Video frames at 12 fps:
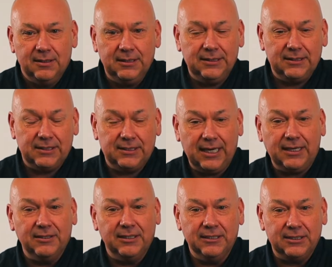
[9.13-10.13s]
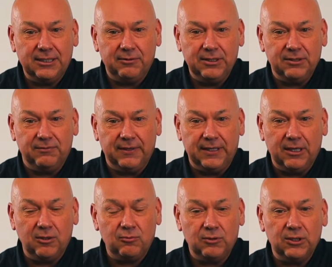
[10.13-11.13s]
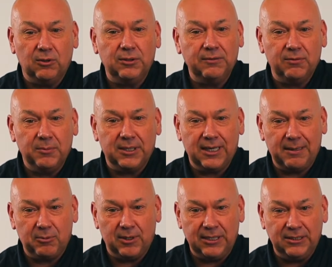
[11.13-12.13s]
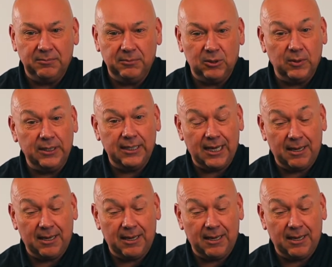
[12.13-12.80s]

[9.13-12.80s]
This is the second in a series of videos resulting from a collaboration between